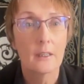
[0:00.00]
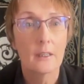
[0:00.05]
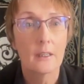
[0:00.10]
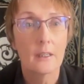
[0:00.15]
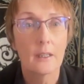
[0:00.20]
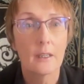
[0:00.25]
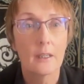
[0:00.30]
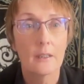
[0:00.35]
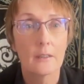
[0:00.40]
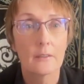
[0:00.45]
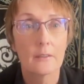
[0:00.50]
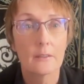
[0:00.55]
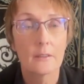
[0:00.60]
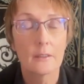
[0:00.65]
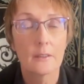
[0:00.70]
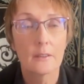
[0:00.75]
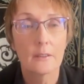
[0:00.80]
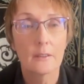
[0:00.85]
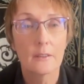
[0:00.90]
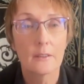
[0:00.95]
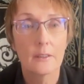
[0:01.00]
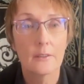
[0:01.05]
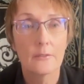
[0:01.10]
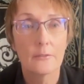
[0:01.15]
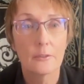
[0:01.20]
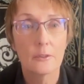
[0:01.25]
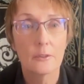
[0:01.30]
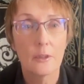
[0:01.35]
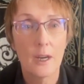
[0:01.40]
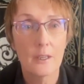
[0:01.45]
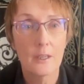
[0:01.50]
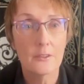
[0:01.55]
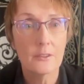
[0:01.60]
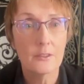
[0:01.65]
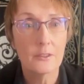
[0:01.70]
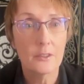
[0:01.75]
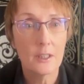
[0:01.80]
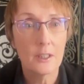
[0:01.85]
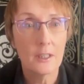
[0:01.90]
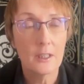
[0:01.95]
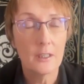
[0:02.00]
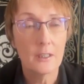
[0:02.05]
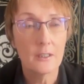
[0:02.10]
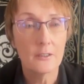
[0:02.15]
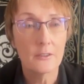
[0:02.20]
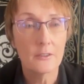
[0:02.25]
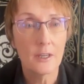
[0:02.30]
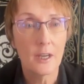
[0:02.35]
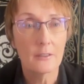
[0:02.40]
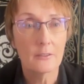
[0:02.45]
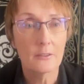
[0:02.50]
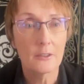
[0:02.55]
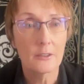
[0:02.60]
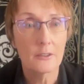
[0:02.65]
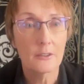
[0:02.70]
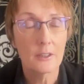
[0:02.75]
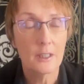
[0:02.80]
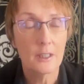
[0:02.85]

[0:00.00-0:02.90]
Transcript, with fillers: And if Christ is king, he's not just